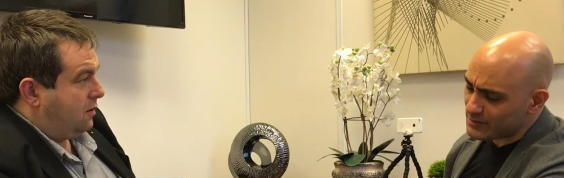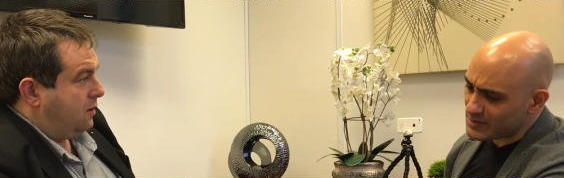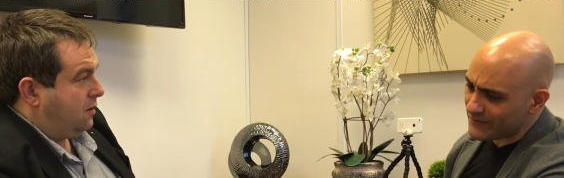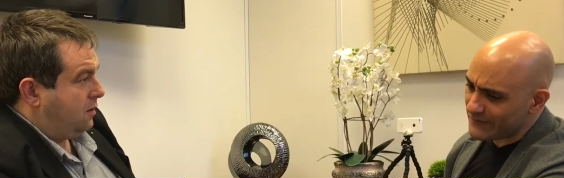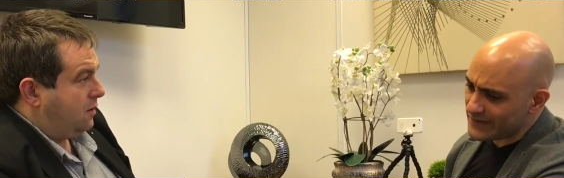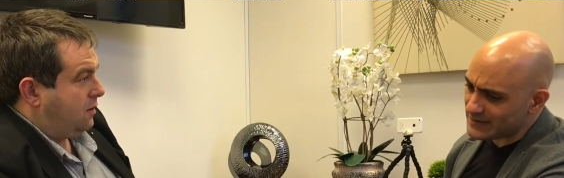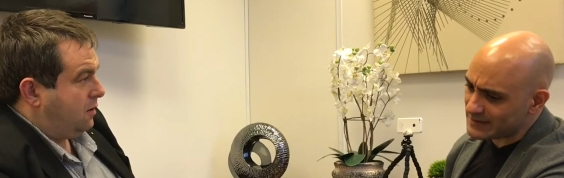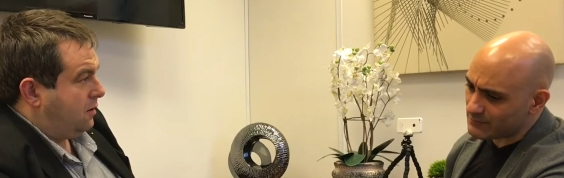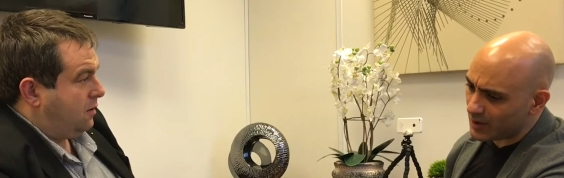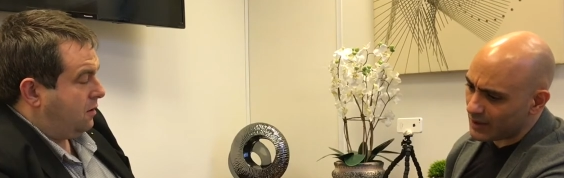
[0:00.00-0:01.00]
Speaker 1: terms of
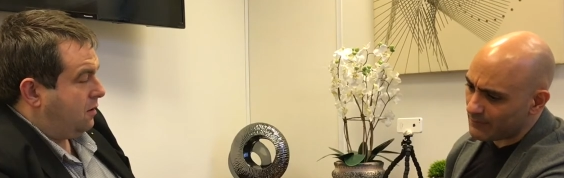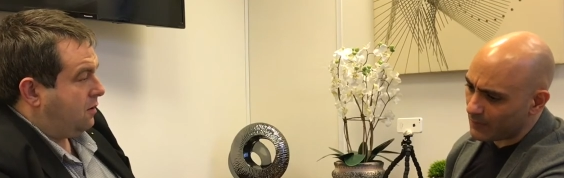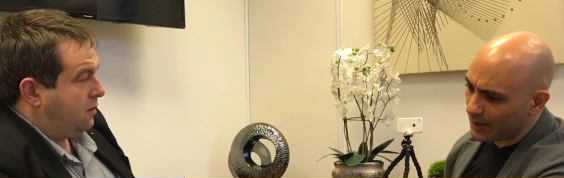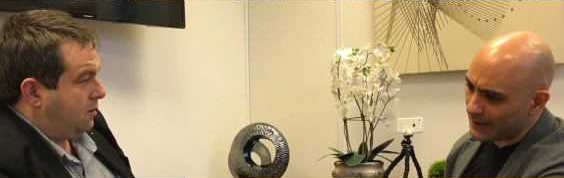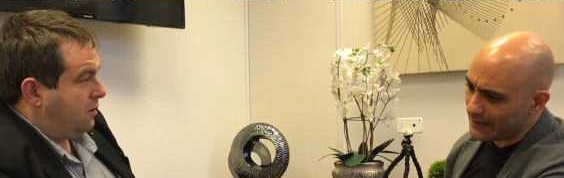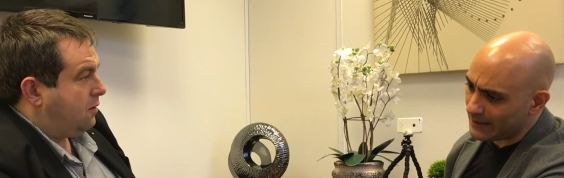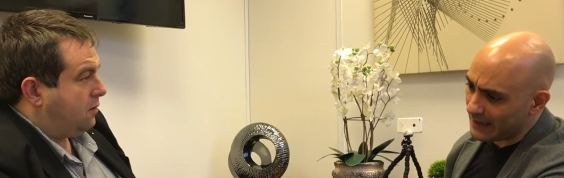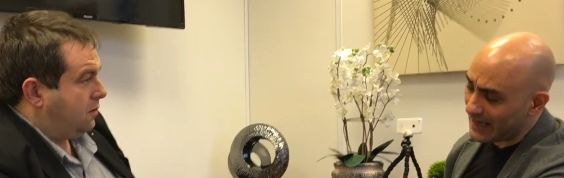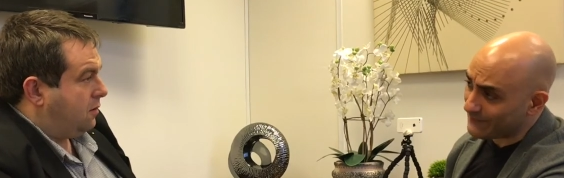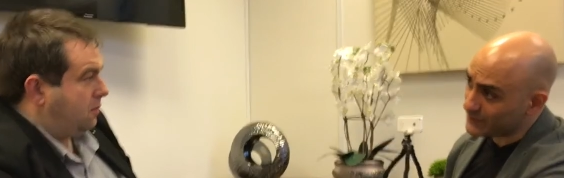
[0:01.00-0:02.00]
investing my my
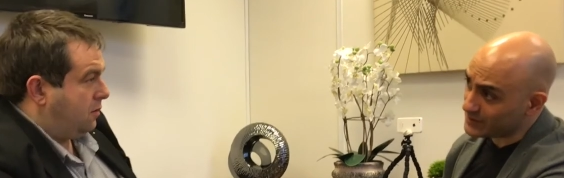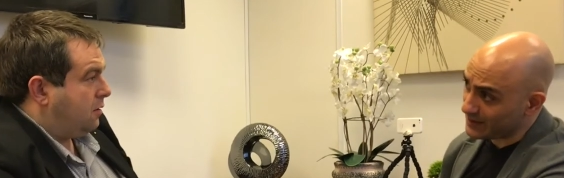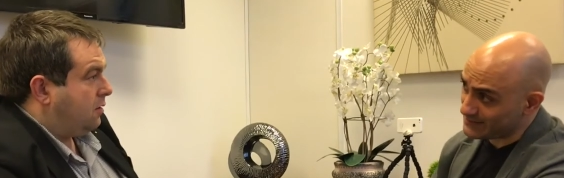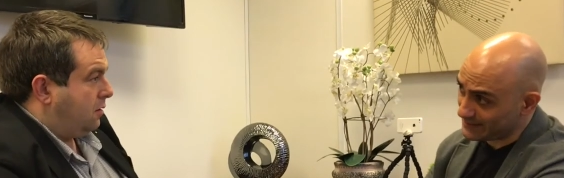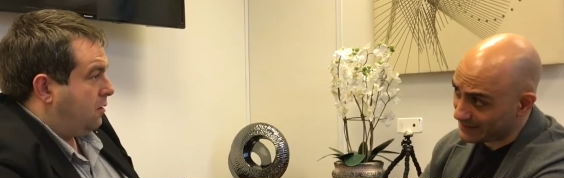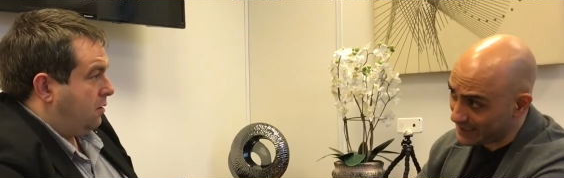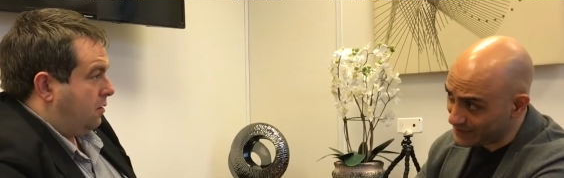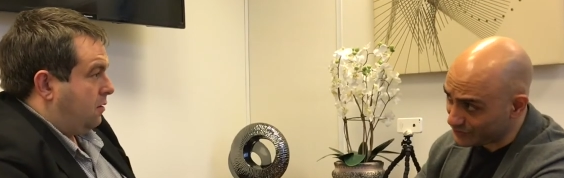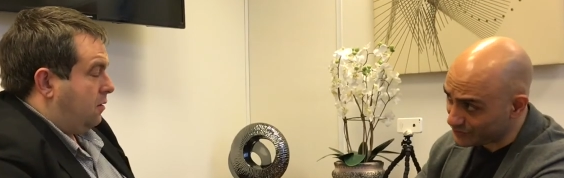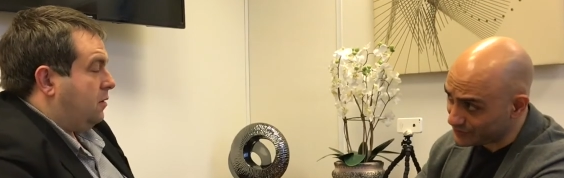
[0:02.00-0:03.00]
advertising
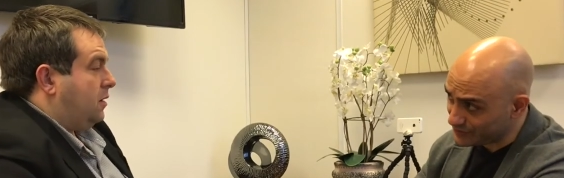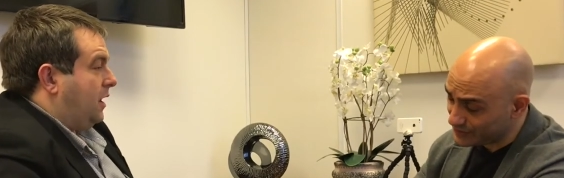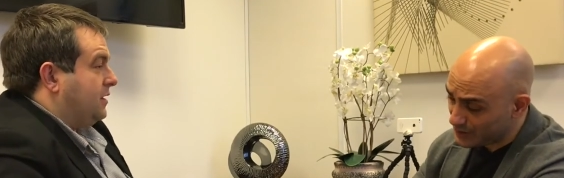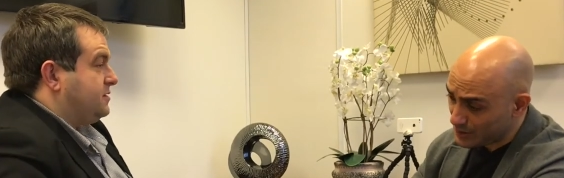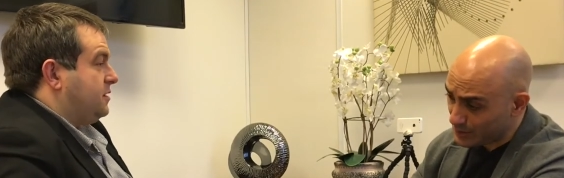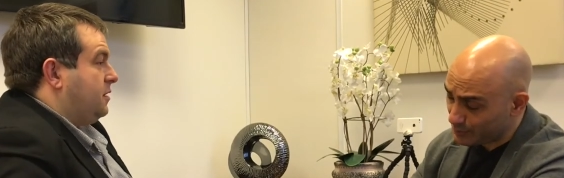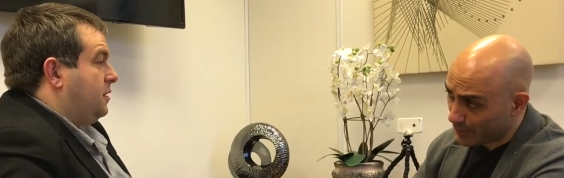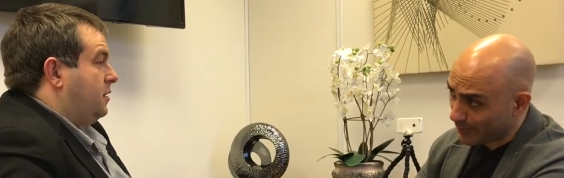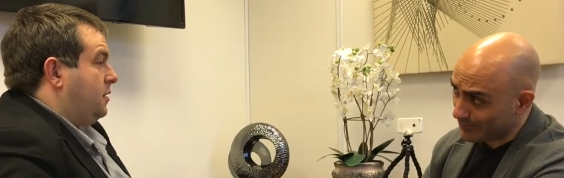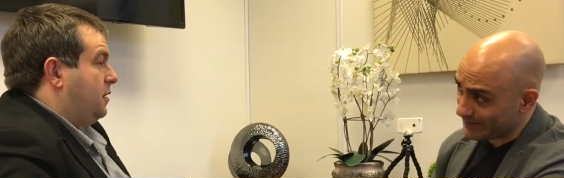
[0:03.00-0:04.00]
cash, yes,
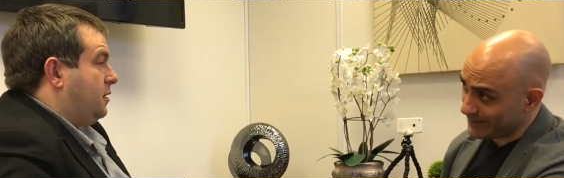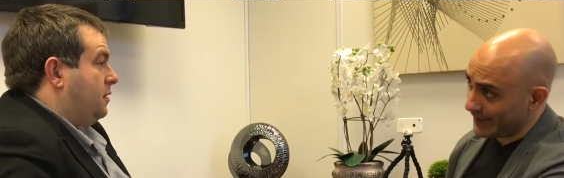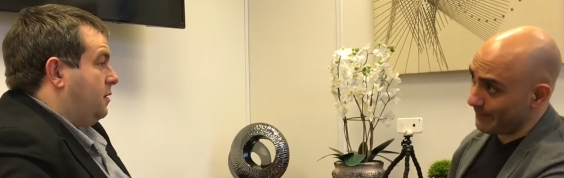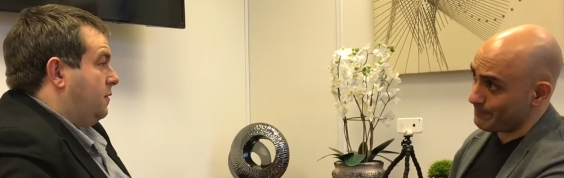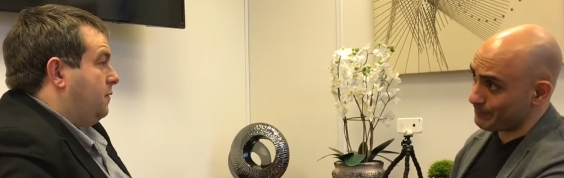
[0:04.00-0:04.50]
probably there.